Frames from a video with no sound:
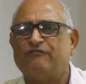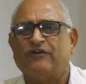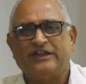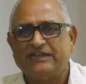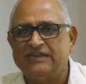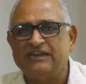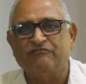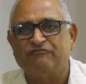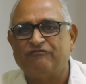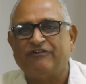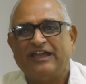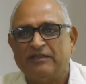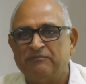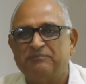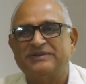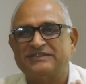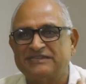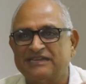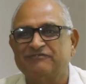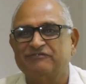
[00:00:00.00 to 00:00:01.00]
forty-five
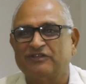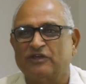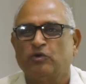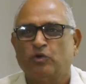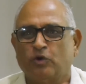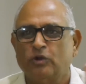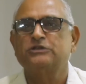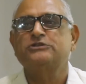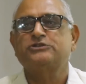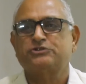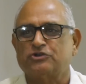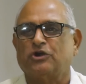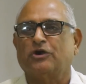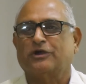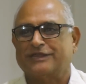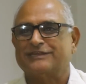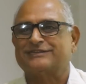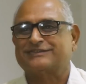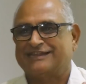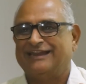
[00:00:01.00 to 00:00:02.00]
percent of the whole
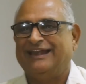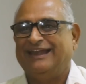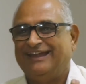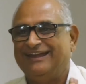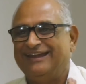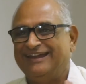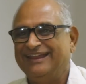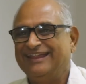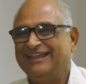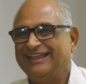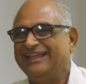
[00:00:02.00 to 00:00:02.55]
stock is killed,